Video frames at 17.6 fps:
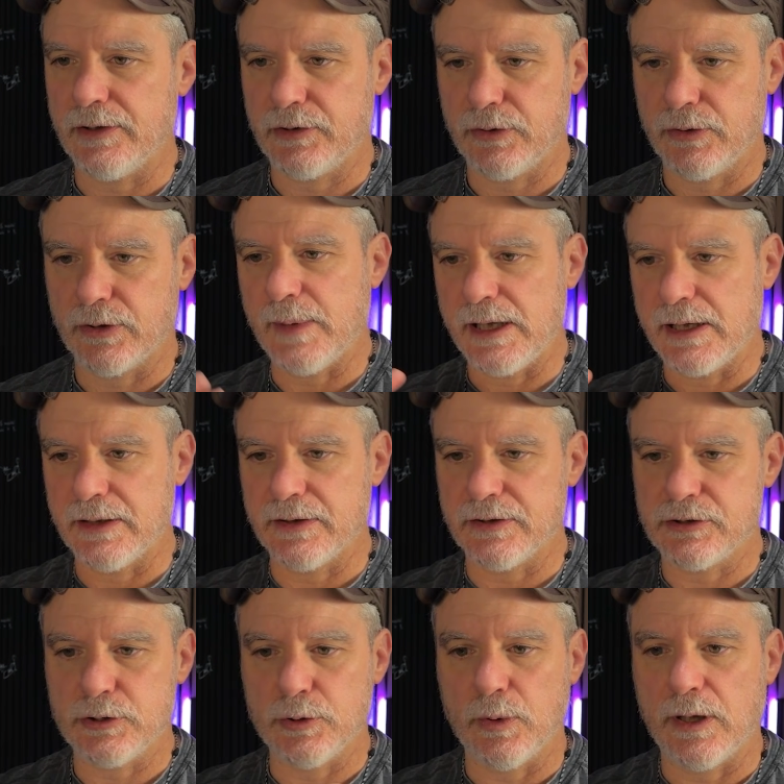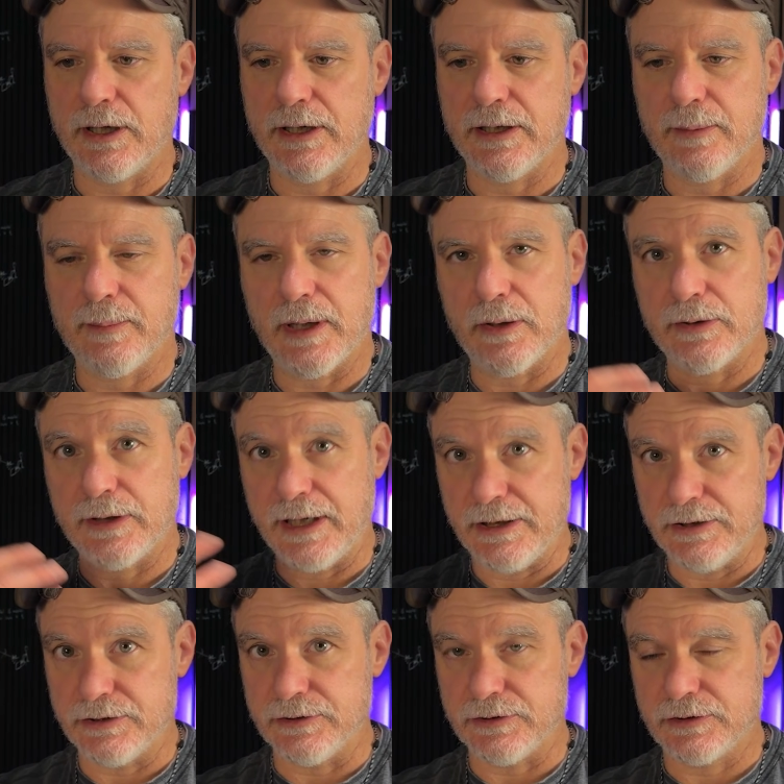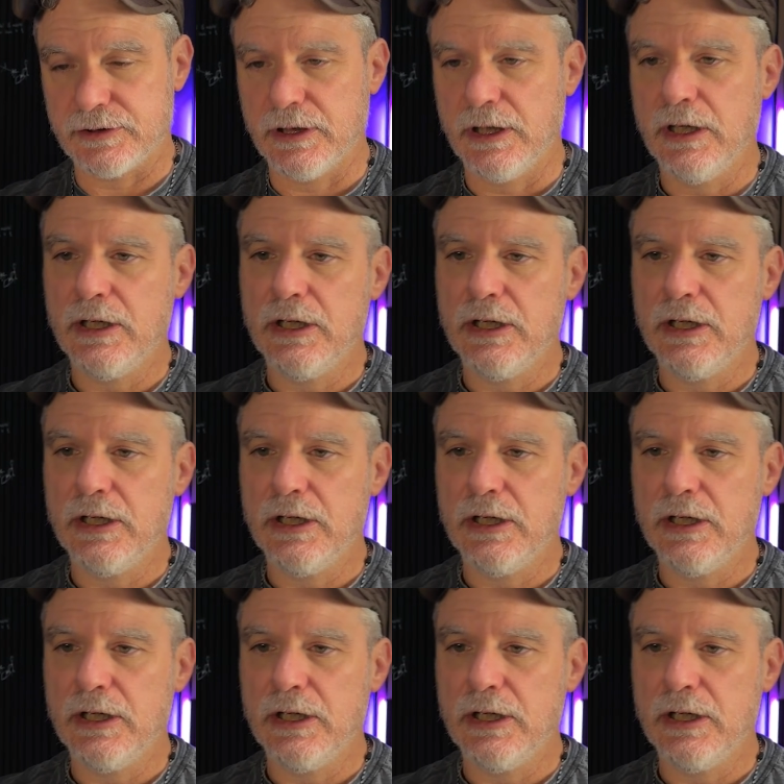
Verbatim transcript: So they're making this UI about agents